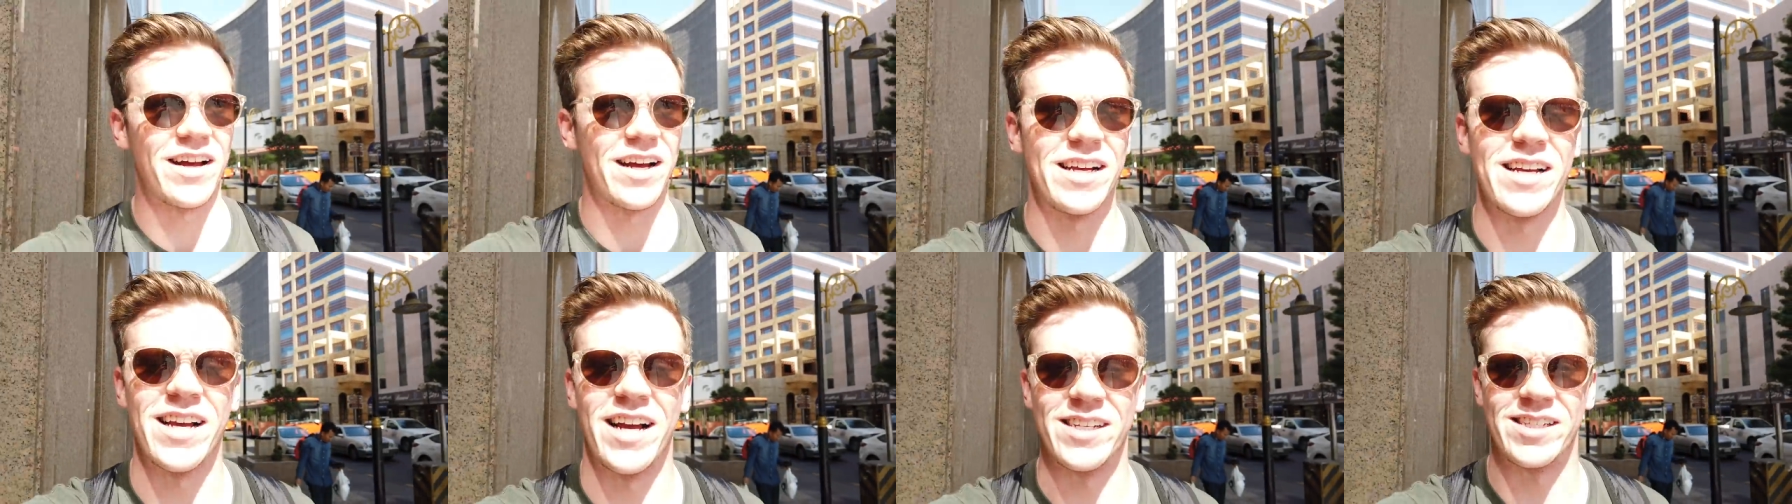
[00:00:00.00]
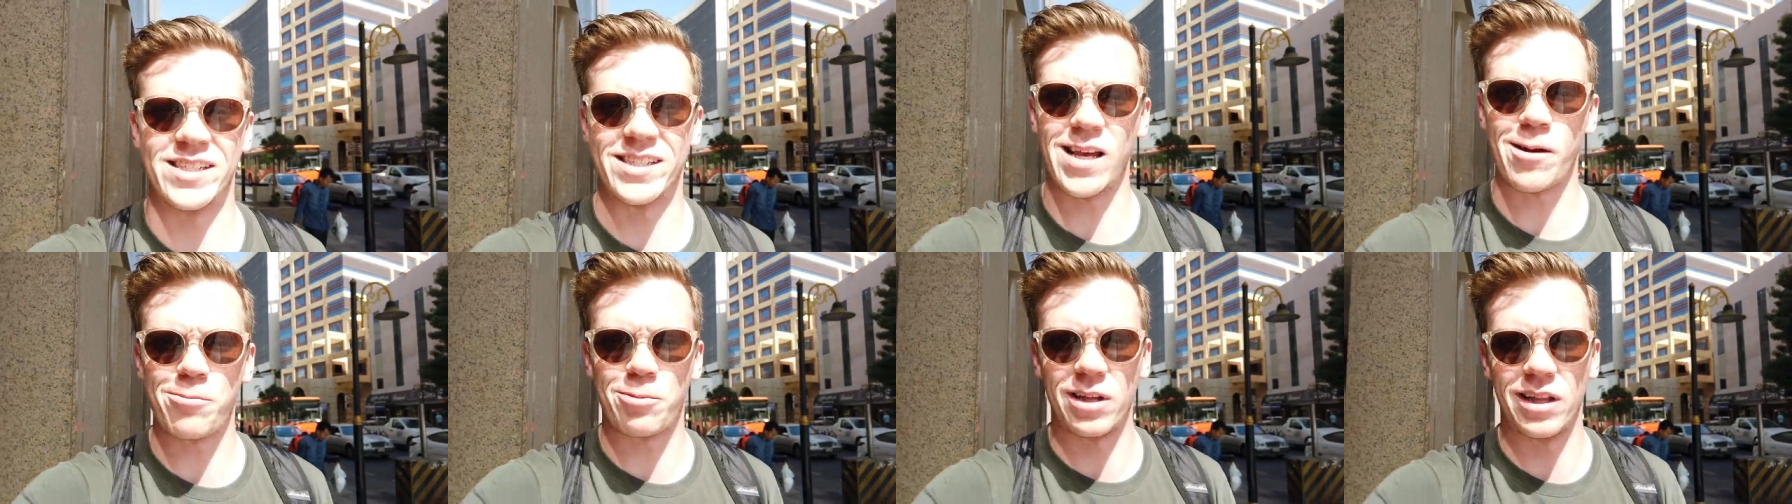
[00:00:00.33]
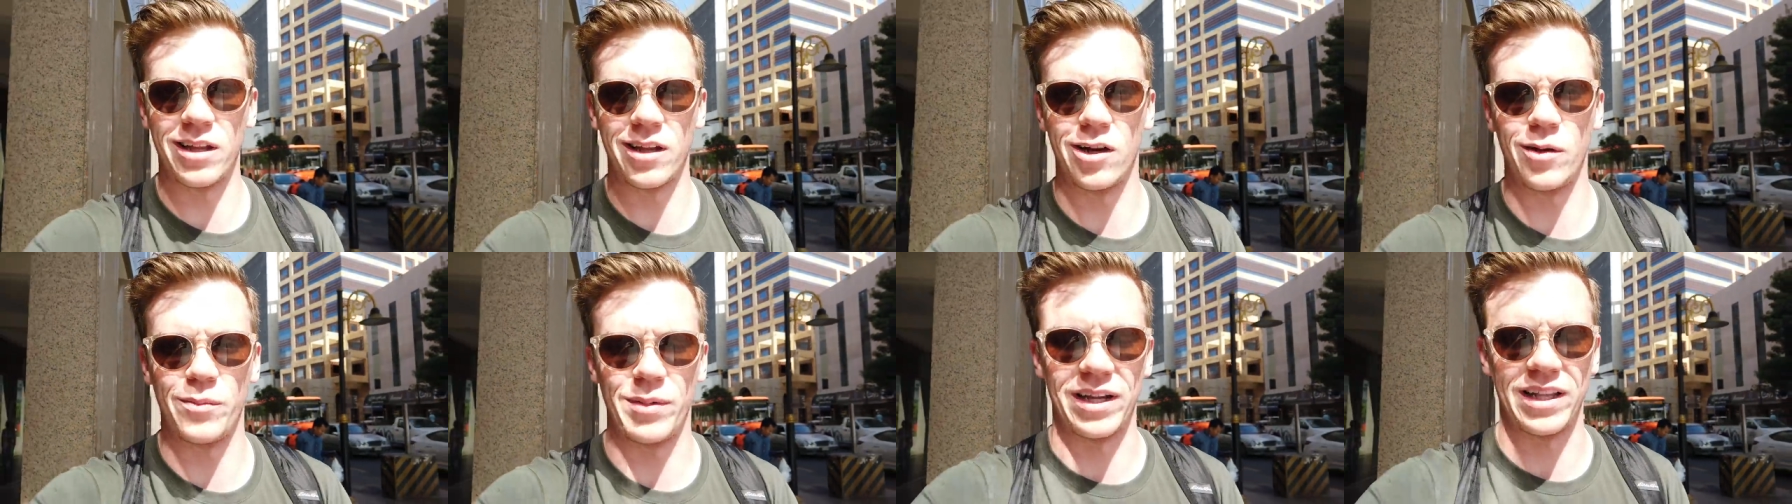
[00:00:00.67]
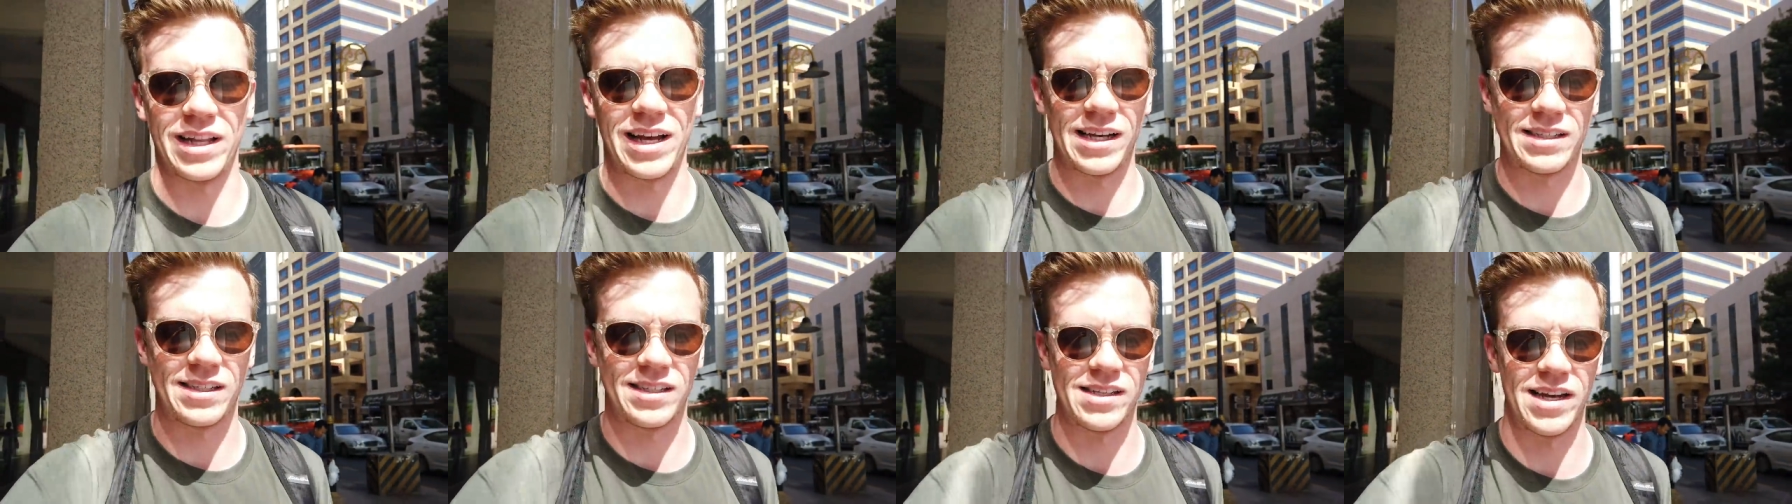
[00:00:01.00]
I, I slept a little bit
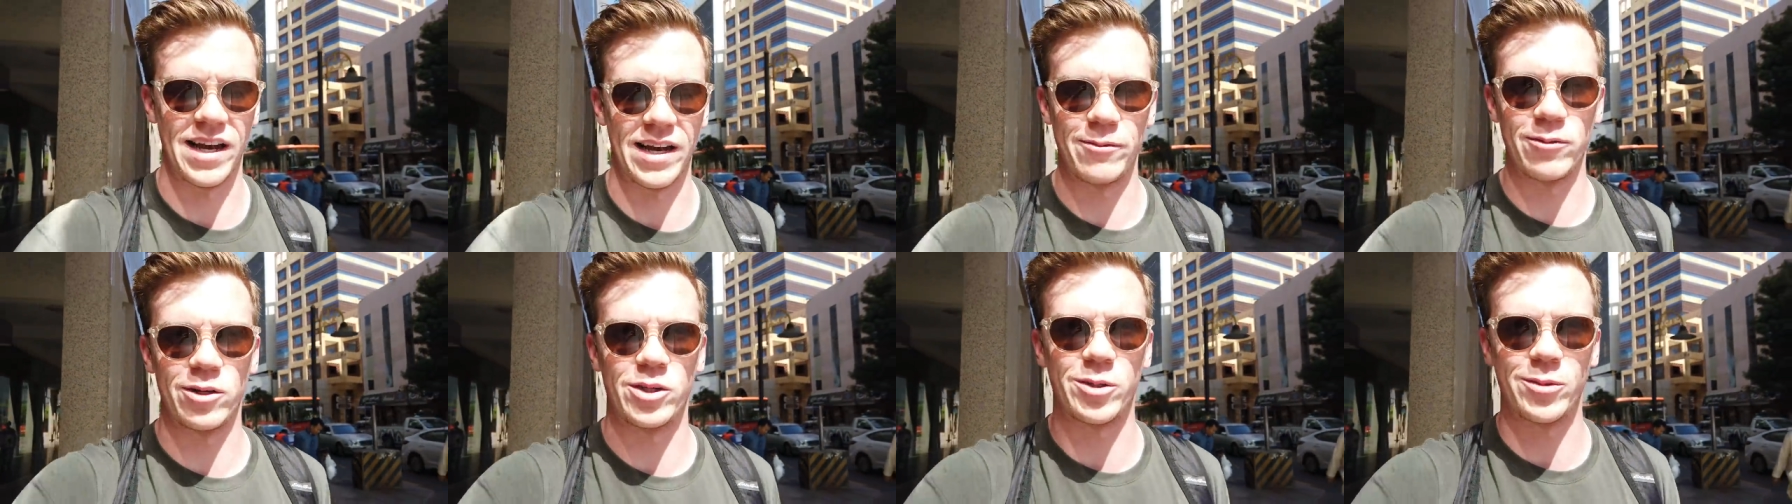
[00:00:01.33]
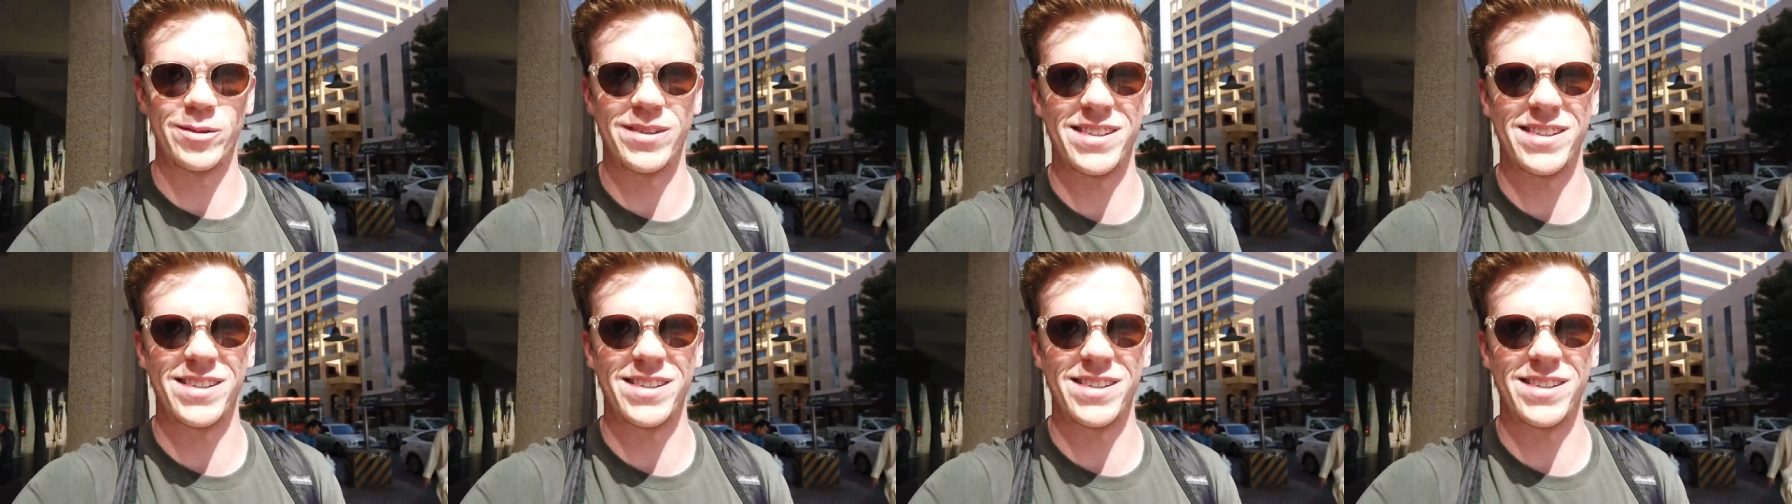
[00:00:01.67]
last night, which